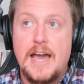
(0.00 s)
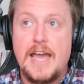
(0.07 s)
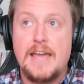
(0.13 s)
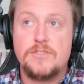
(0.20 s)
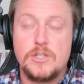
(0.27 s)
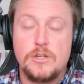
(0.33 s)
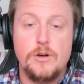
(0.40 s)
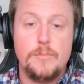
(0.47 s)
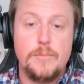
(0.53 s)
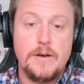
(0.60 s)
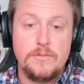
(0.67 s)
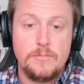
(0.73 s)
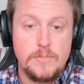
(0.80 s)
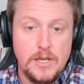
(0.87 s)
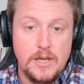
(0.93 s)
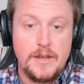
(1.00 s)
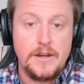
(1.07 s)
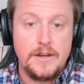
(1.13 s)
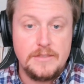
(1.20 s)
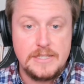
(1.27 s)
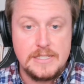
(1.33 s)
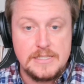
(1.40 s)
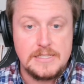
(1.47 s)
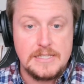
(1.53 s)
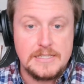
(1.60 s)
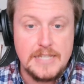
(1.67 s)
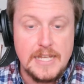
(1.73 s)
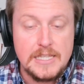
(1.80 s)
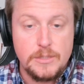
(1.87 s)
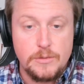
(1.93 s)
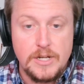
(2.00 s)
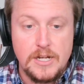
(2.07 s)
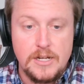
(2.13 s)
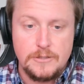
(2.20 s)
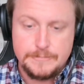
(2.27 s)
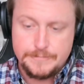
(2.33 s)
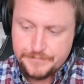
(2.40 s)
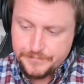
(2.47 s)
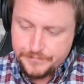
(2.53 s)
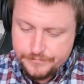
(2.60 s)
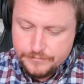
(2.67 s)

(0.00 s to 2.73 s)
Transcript: I have to go above and beyond. This is exactly what I do.